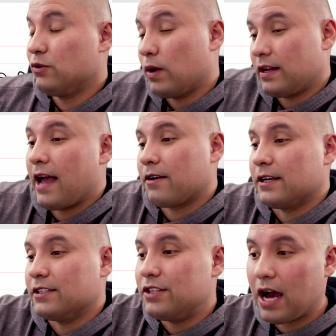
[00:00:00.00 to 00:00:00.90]
what Tyler
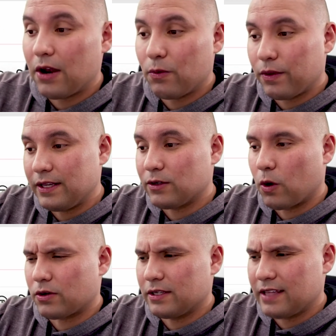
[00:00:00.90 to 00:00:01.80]
has done with these
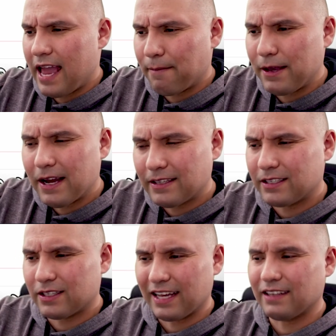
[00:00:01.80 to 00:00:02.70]
courses, and because
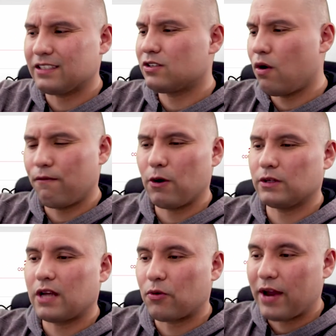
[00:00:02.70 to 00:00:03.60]
it's like so
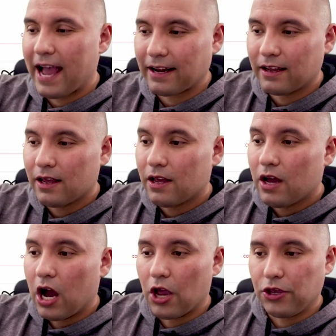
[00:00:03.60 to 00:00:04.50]
focused on React,
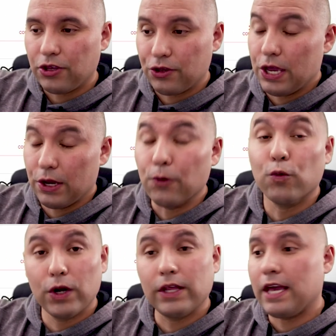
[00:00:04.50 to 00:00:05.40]
it
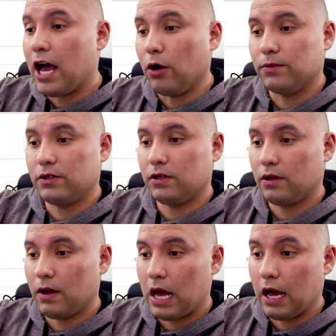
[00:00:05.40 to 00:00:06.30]
really helps
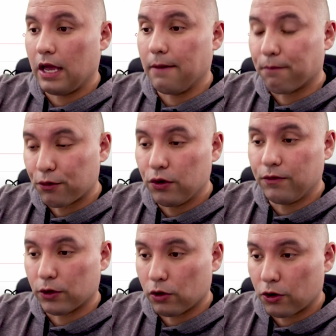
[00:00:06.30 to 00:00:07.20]

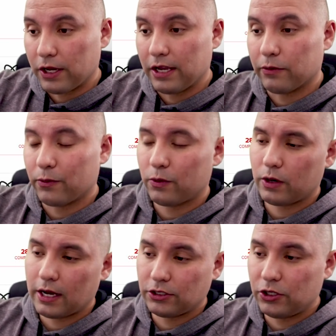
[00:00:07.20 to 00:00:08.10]
improve your learning
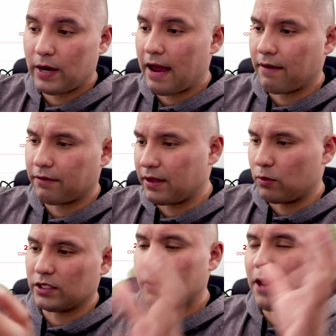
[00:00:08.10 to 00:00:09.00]
because you have everything
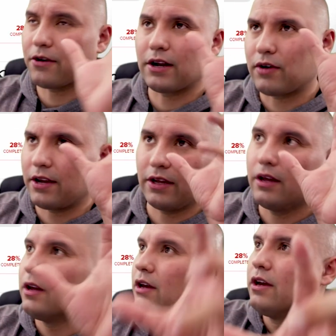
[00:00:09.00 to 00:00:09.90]
in one spot. You're not trying to
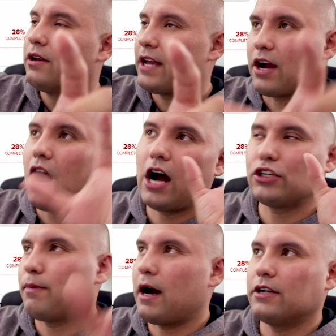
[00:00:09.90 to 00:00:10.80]
take a
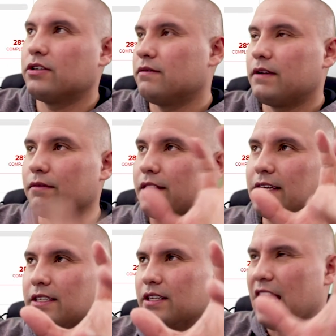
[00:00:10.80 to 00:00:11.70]
hodgepodge of different
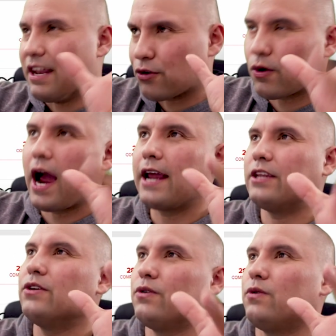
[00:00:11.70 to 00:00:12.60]
things and try
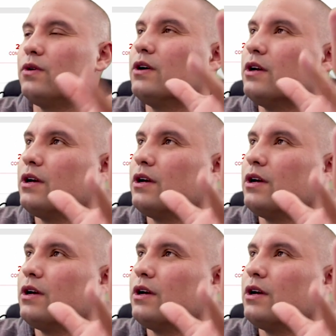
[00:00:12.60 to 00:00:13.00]
to,